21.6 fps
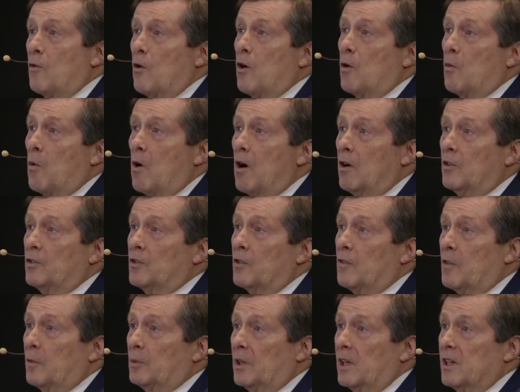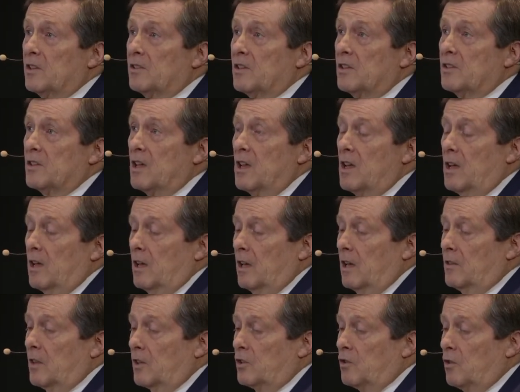the four walls of the places
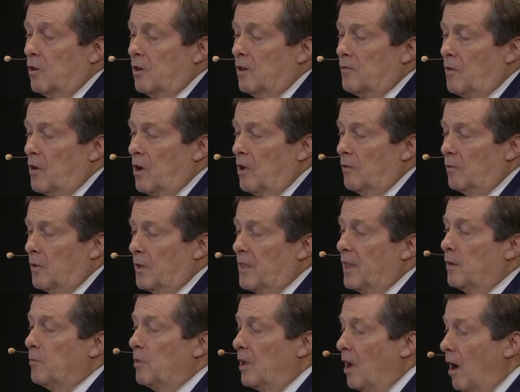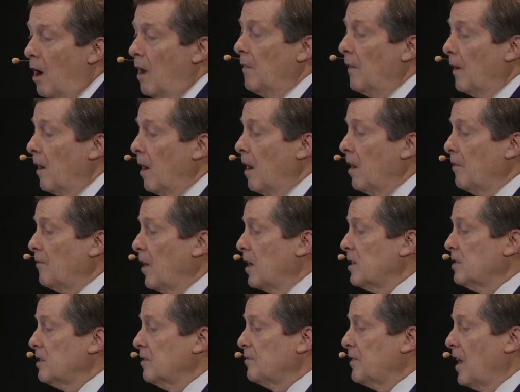that you're involved with and beyond the
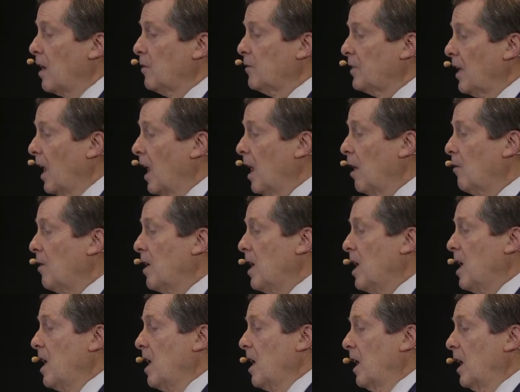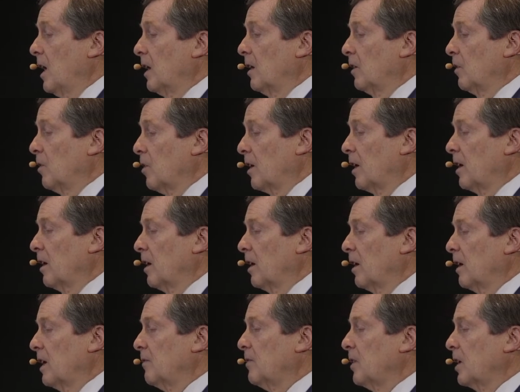confines of downtown, and look
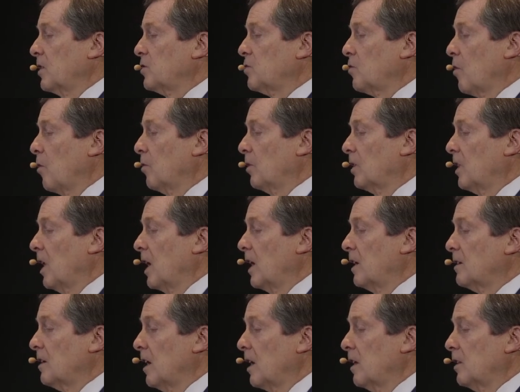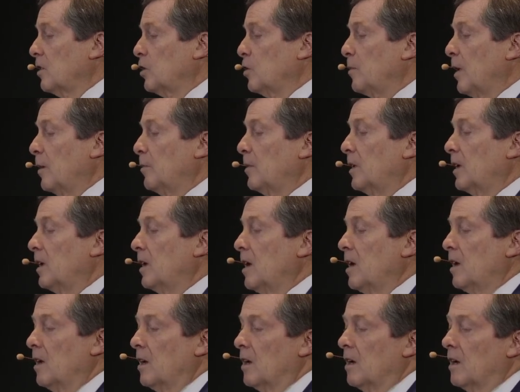even at your own clientele, who may
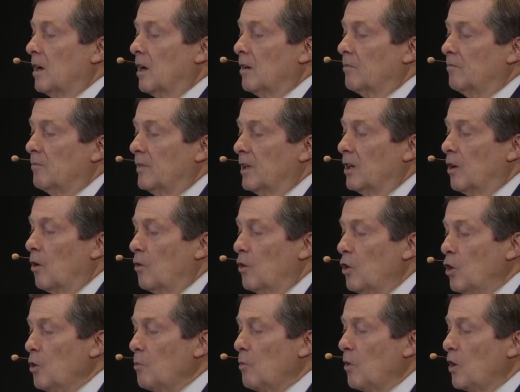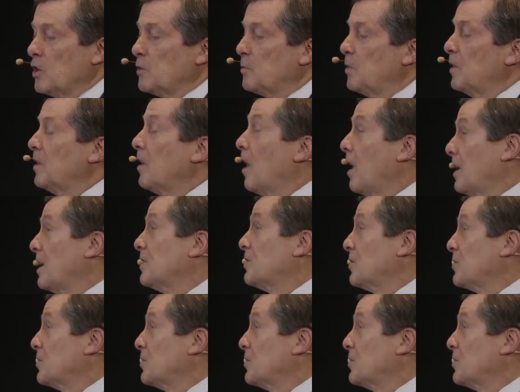be numerous but not